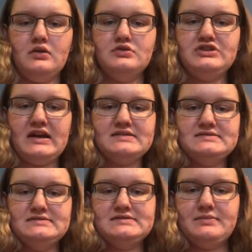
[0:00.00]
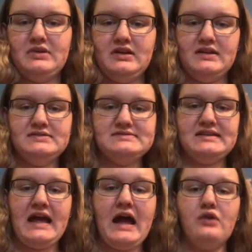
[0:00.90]
Jackson's chameleons
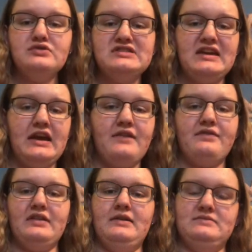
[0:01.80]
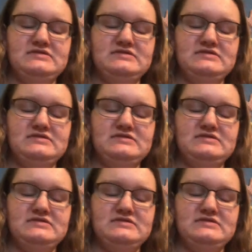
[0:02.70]
and how to care for them,